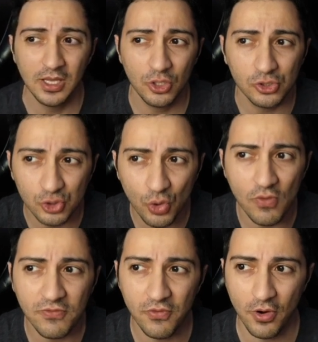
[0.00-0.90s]

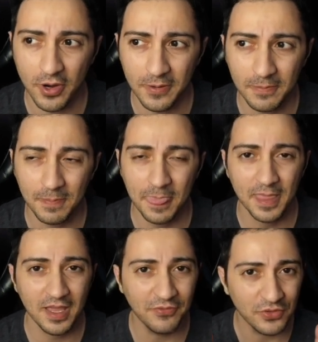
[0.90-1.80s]
so far,
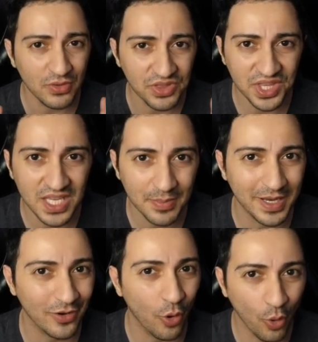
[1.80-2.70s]
if you think
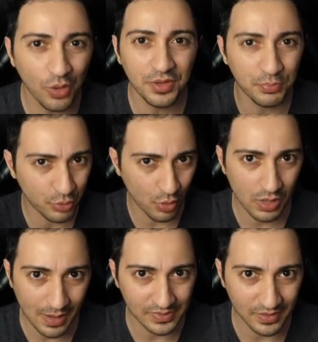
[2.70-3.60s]
about all the
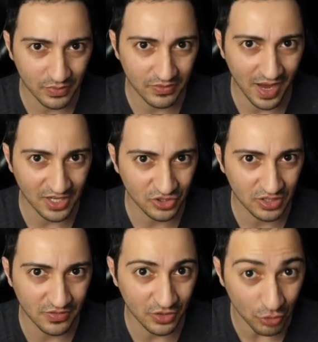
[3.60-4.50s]
programs that we've
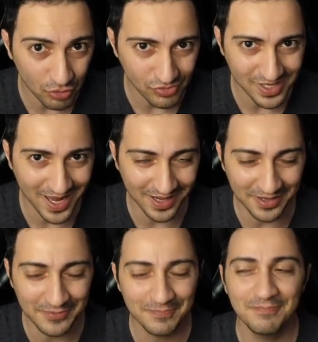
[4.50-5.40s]
actually ever
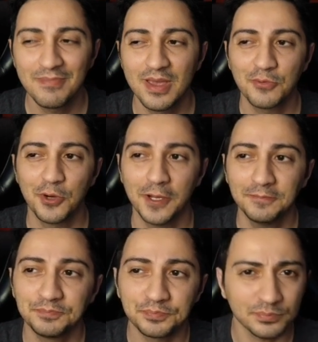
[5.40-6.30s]
created,
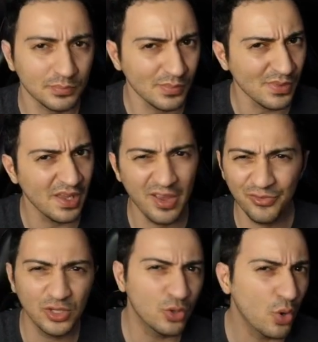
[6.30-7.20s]
right?
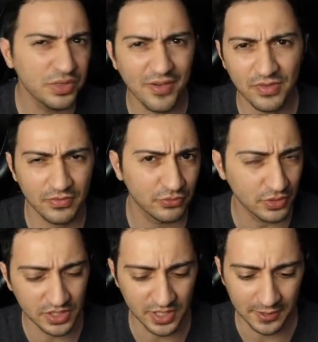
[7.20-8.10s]
Every code that we've
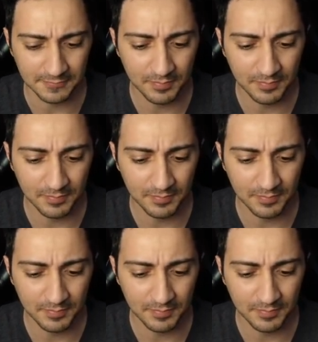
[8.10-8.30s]
written,